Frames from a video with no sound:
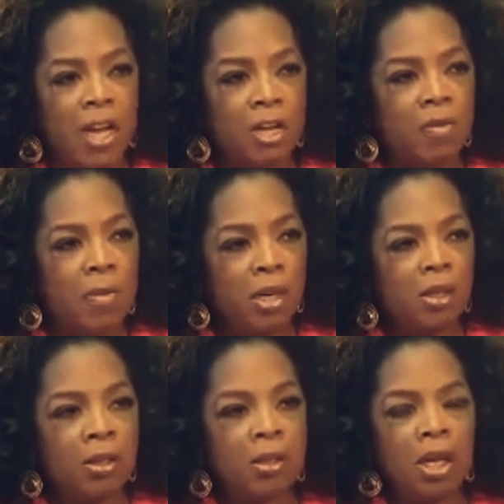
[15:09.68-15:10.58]

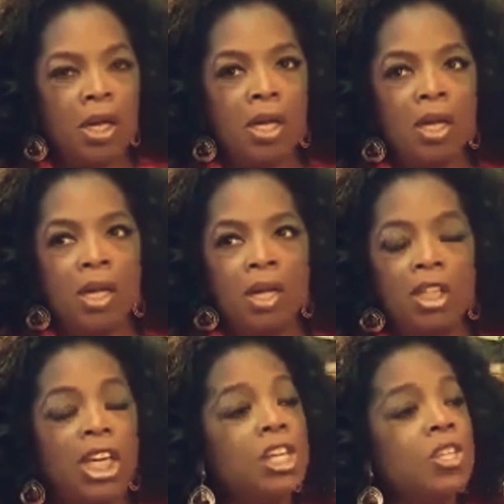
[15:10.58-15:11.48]
fundamental
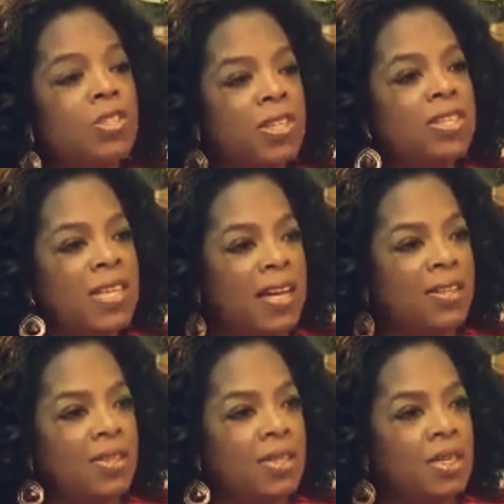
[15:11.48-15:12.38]
key to
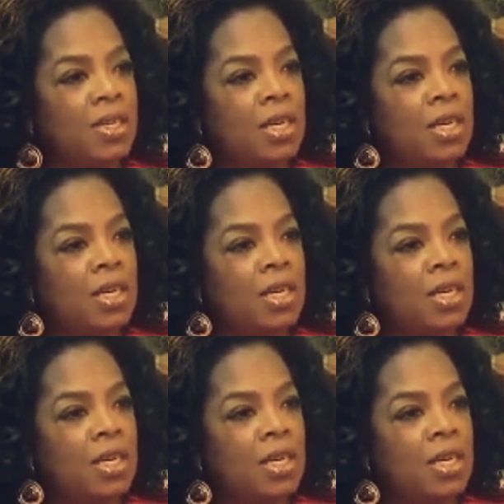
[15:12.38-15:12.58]
success.